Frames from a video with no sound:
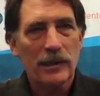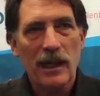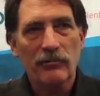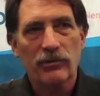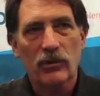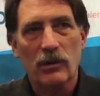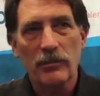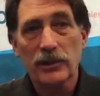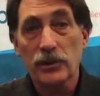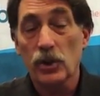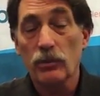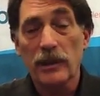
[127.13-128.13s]
platform
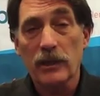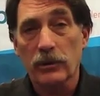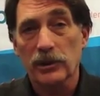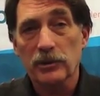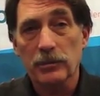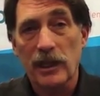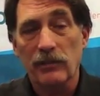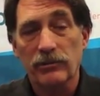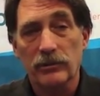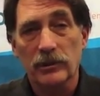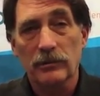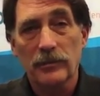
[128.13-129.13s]
that's a ubiquitous
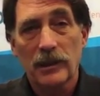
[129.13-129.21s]
platform